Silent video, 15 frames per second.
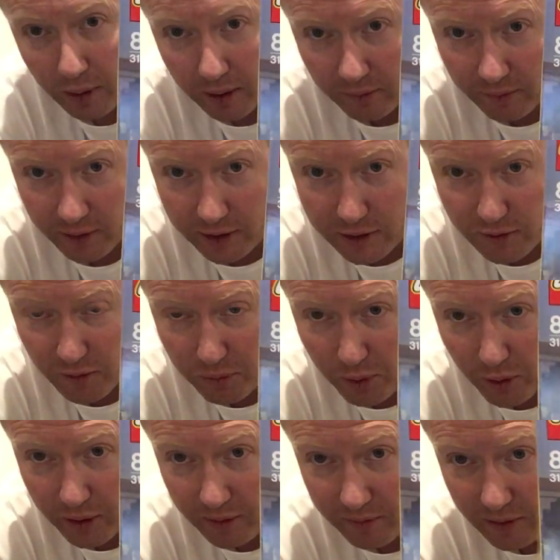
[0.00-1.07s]
one of these for
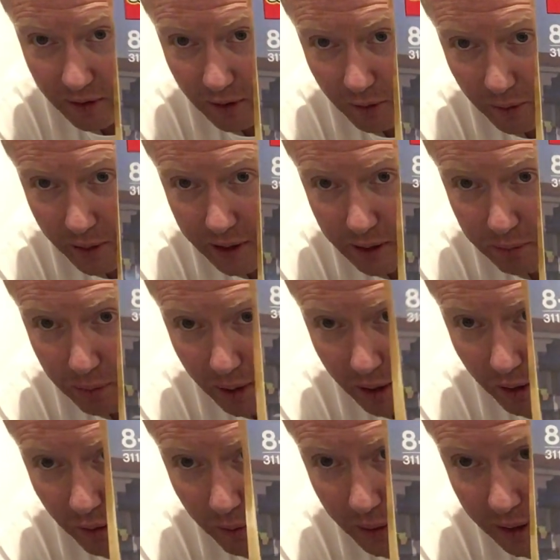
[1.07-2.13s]
Poiterville already, but
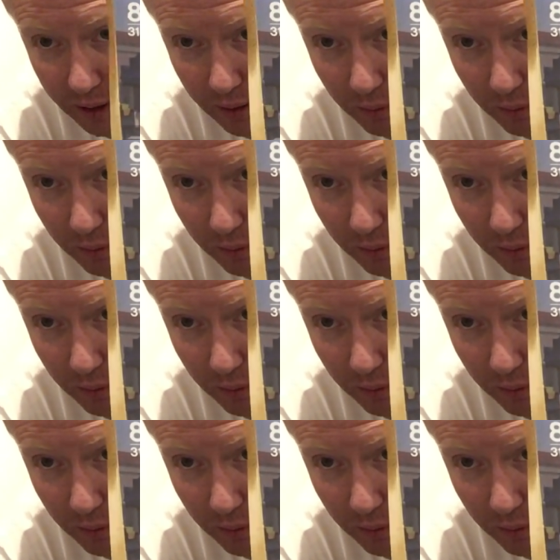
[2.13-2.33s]
I want to